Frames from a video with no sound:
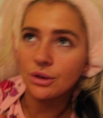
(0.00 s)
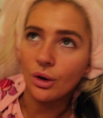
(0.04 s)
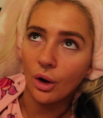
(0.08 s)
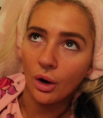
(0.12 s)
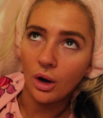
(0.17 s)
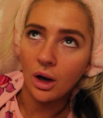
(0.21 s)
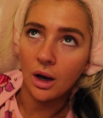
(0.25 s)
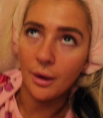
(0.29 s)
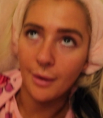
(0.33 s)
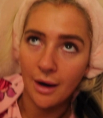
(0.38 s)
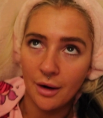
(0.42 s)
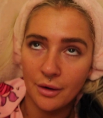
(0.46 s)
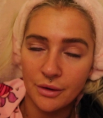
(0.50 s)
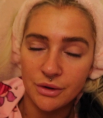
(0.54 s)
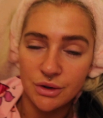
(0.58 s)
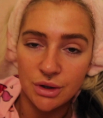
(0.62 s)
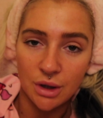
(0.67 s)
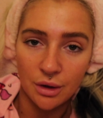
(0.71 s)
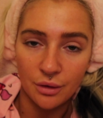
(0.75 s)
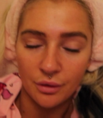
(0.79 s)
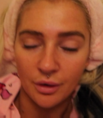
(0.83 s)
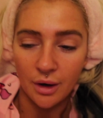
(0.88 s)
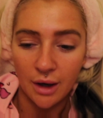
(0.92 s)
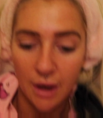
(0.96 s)
not go out in
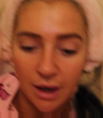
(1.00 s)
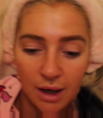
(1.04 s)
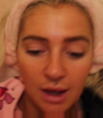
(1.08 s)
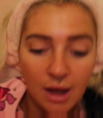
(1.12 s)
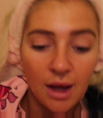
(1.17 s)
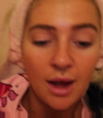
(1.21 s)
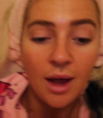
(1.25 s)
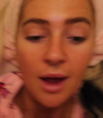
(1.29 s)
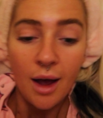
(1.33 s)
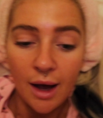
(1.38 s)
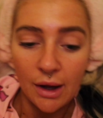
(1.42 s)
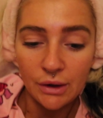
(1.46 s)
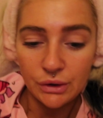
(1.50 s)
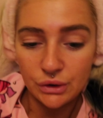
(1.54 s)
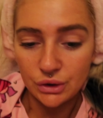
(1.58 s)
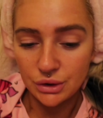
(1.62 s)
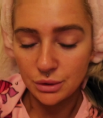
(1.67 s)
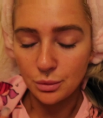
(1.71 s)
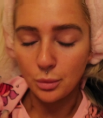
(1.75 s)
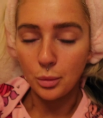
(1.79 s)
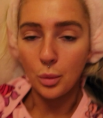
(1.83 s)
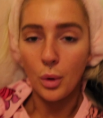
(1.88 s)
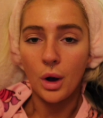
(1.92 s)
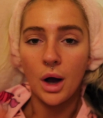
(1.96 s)
January and
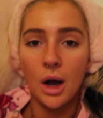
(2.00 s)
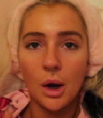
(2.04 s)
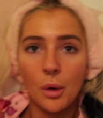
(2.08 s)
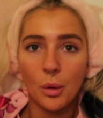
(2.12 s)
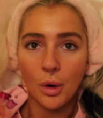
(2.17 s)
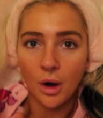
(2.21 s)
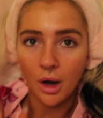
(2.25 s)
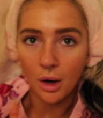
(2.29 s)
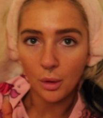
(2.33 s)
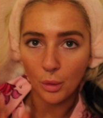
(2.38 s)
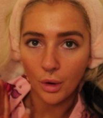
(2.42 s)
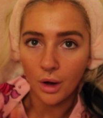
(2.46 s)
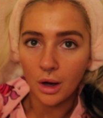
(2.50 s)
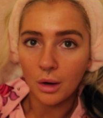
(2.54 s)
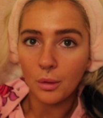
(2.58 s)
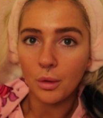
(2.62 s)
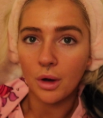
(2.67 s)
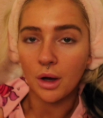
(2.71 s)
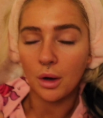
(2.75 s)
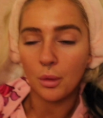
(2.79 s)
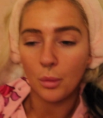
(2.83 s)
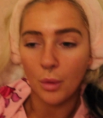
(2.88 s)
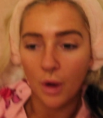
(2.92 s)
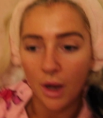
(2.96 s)
just work, work, work,
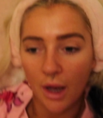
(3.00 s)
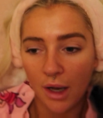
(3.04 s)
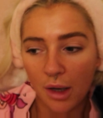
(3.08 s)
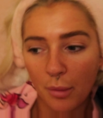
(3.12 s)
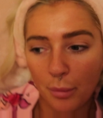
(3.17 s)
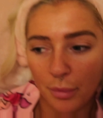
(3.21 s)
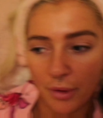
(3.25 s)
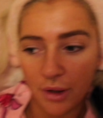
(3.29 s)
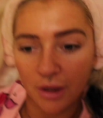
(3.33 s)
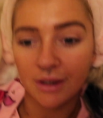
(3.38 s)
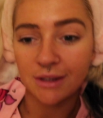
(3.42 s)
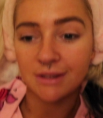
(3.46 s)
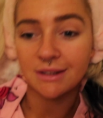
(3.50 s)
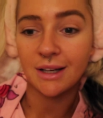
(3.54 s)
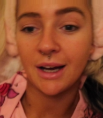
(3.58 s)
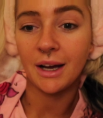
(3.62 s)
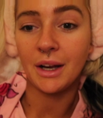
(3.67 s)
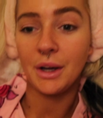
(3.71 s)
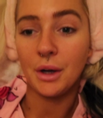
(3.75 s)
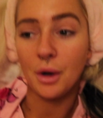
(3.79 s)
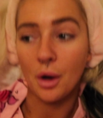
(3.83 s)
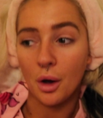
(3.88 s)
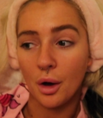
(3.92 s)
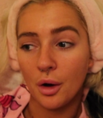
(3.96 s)
work, work because
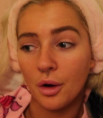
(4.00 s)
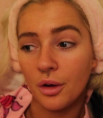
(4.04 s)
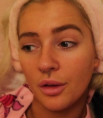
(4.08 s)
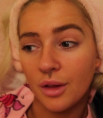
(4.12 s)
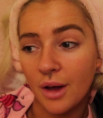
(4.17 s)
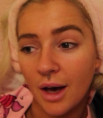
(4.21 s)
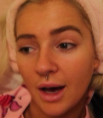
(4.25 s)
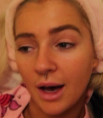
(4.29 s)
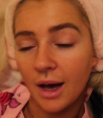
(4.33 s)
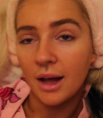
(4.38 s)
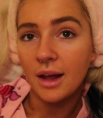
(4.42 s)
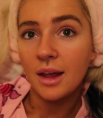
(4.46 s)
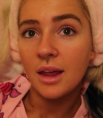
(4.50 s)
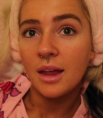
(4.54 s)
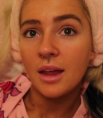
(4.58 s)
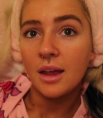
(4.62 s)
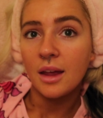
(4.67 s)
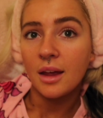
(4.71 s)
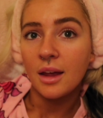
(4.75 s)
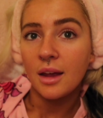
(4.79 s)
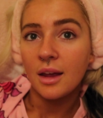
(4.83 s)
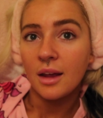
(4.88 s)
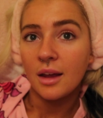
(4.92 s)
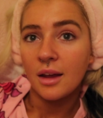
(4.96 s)
I know that
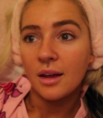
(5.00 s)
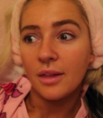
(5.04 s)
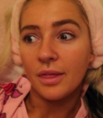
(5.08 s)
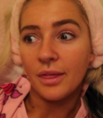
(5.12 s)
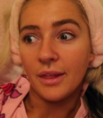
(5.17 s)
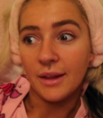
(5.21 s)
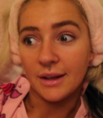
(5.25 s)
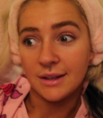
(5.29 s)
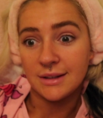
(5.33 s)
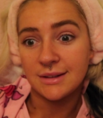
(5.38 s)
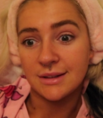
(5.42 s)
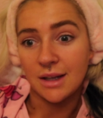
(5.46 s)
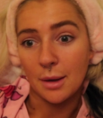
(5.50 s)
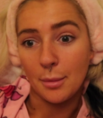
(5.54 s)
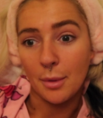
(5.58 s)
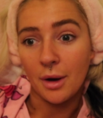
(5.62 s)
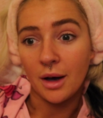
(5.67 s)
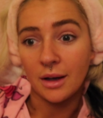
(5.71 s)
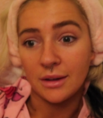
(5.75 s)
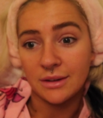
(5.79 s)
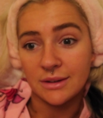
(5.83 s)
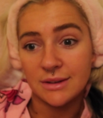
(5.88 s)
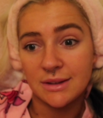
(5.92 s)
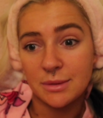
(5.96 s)
this
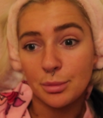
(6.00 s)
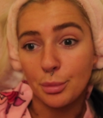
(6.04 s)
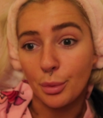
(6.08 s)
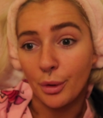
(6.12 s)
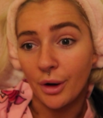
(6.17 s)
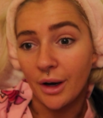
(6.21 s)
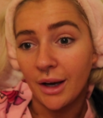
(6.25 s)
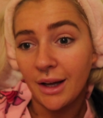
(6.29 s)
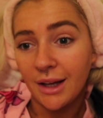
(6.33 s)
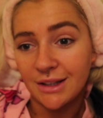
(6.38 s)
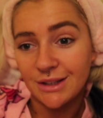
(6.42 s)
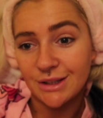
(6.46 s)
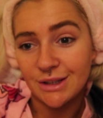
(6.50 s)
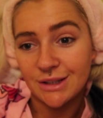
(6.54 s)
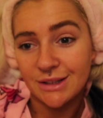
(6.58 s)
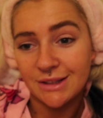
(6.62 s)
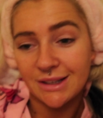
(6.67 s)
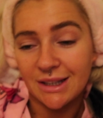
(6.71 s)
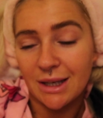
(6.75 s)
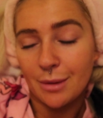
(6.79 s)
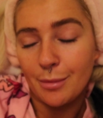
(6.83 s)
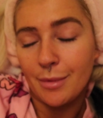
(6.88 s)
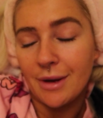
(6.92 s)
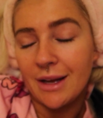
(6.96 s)
summer and spring is just
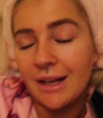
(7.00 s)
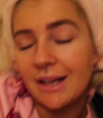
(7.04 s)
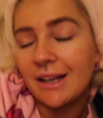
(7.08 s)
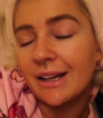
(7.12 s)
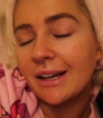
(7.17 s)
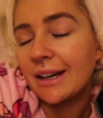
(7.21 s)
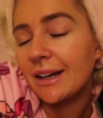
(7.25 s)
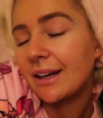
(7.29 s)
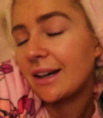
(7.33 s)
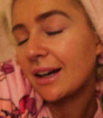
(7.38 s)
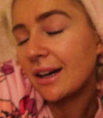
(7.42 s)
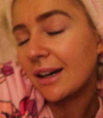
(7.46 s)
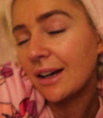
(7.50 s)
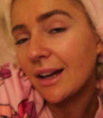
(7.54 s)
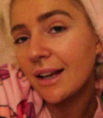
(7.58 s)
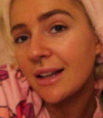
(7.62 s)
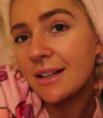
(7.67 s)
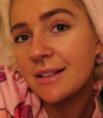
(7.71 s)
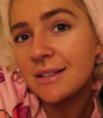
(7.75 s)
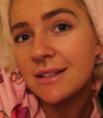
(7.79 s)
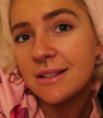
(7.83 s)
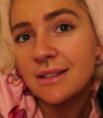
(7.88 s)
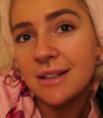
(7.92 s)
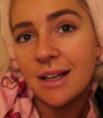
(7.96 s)
going to be
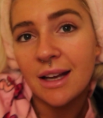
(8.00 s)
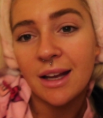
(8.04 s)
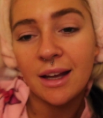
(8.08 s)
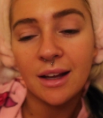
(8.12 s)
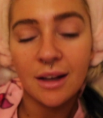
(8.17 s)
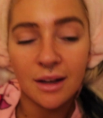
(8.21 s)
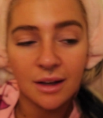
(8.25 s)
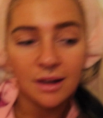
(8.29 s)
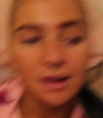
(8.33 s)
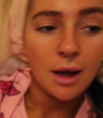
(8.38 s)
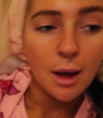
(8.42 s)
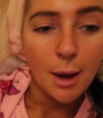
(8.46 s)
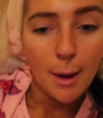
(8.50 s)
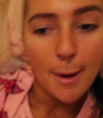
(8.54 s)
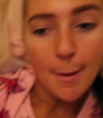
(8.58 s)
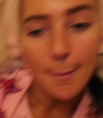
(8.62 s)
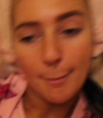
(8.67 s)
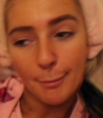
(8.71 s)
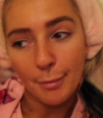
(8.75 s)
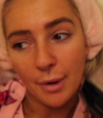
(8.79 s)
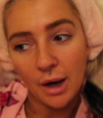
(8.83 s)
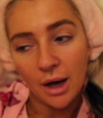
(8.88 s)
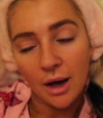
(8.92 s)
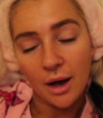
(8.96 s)
crazy.
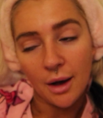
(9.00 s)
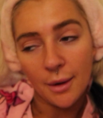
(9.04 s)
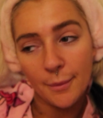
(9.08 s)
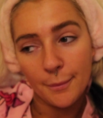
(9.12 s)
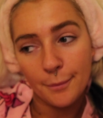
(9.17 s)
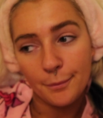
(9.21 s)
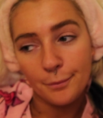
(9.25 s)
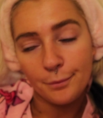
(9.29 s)
But